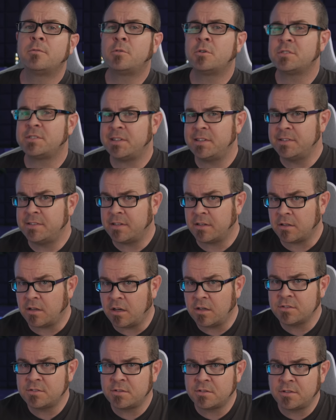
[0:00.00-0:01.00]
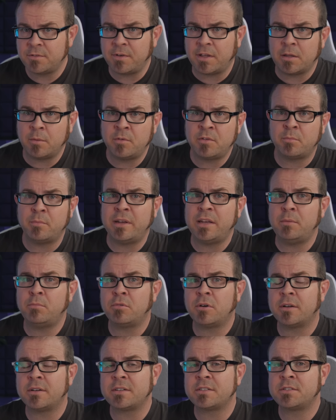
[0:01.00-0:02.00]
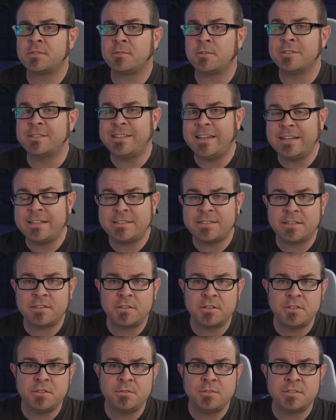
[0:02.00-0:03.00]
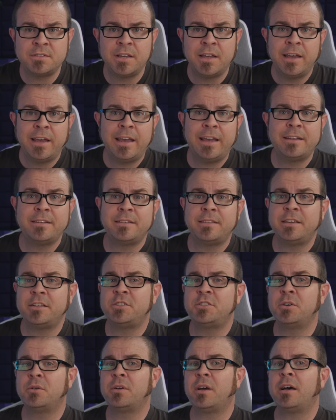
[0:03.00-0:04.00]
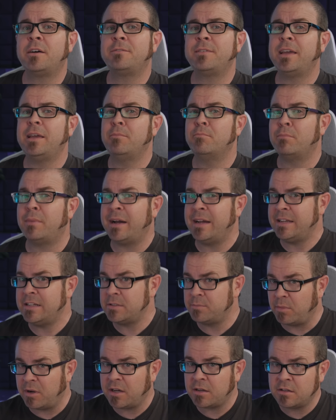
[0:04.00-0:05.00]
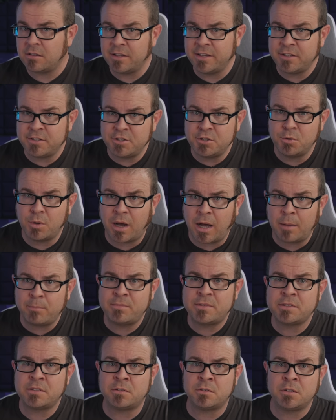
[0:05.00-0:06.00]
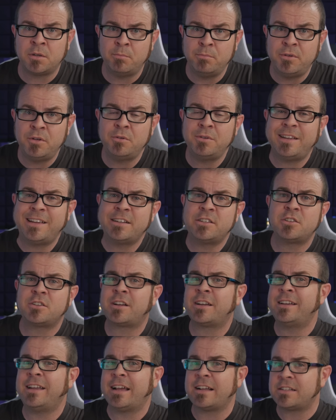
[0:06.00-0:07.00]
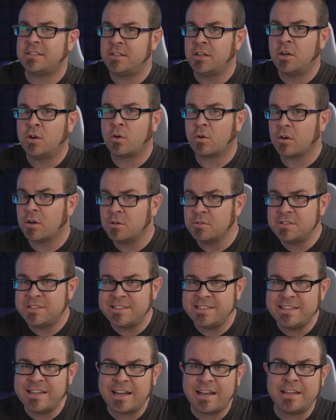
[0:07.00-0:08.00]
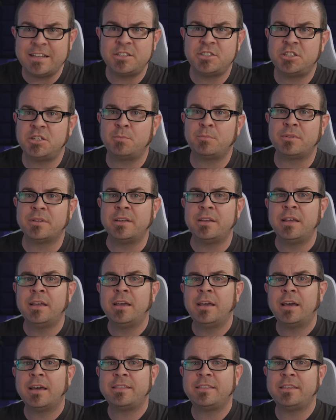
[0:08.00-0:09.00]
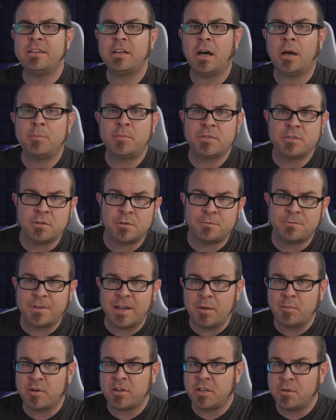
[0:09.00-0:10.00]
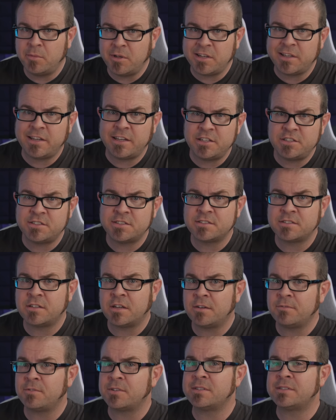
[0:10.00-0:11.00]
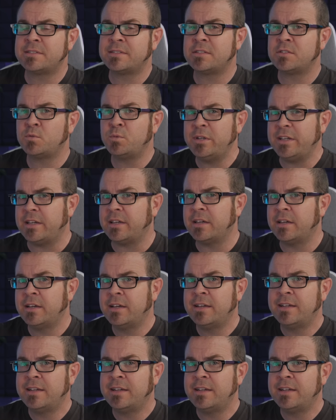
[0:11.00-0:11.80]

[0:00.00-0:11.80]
Of course, Intel also develops many products for data center use, and they showed off a mind-boggling new Optical Compute Interconnect, or O C I chiplet, at the Optical Fiber Communications Conference this week.